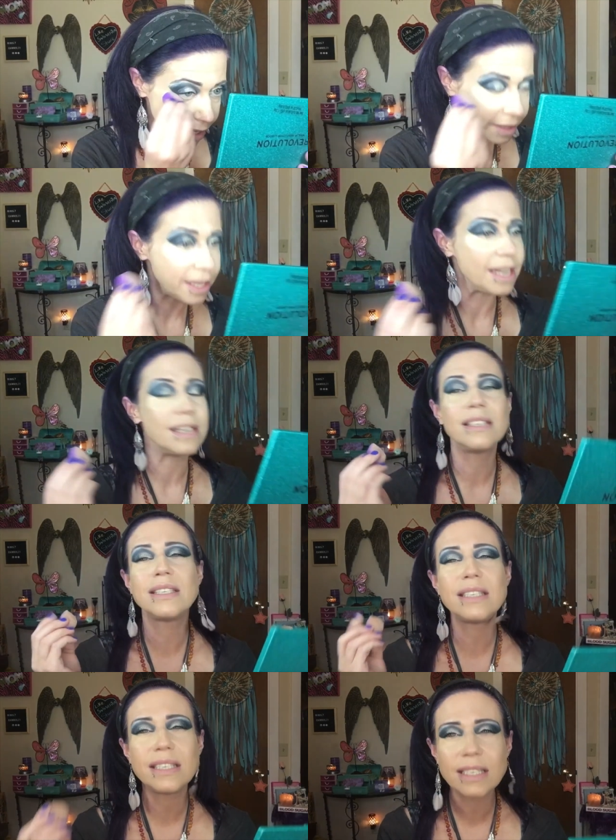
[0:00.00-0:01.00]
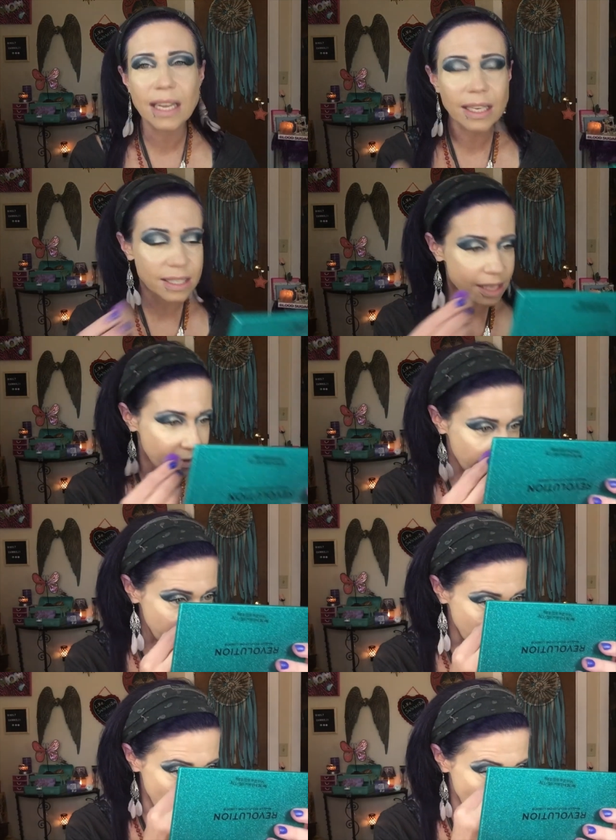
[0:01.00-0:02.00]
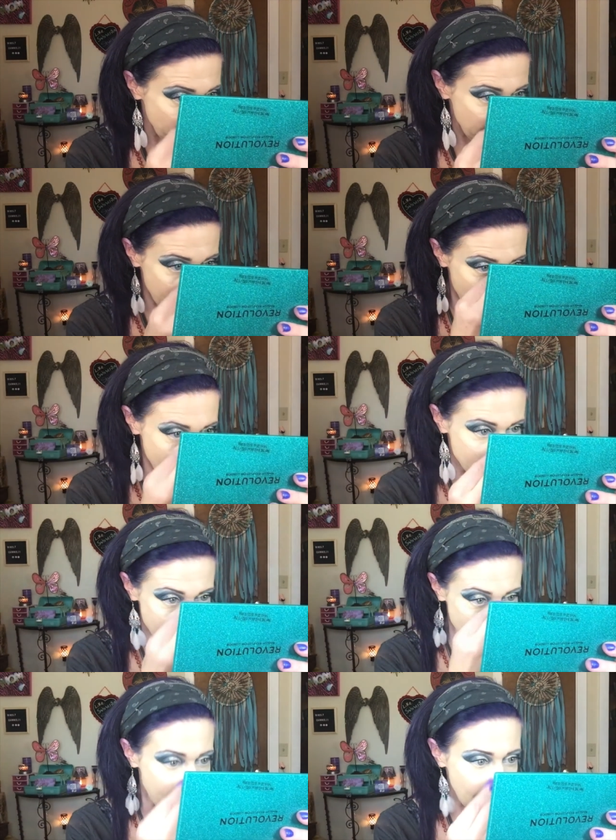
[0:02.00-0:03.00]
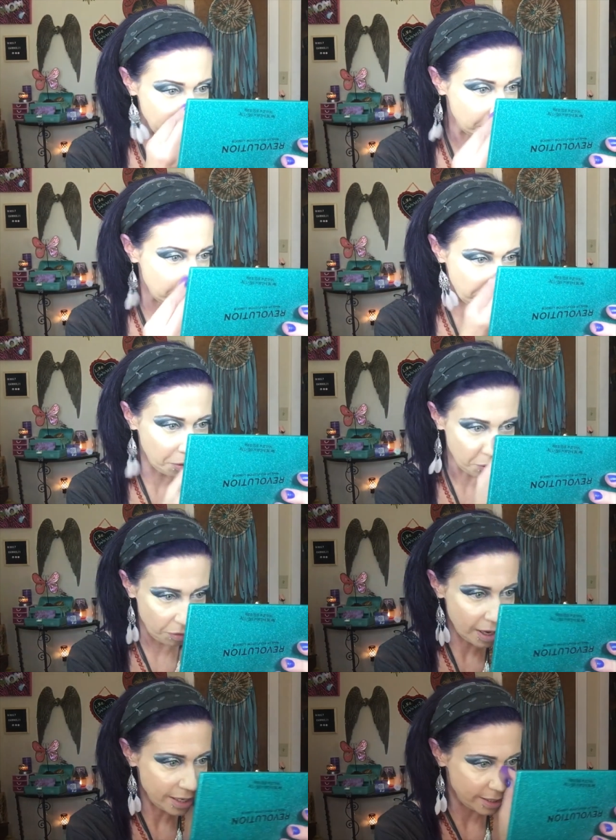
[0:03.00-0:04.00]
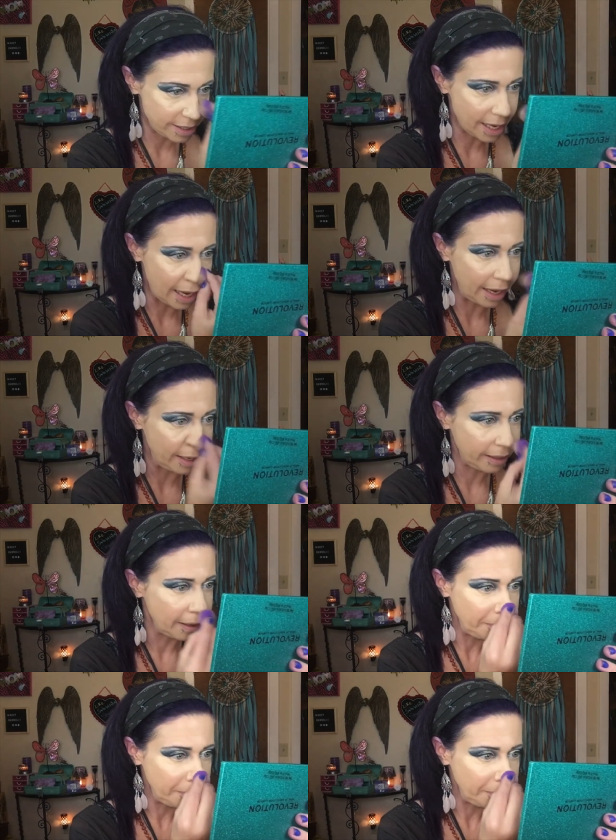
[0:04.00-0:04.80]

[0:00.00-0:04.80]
at a six freaking dollar price tag,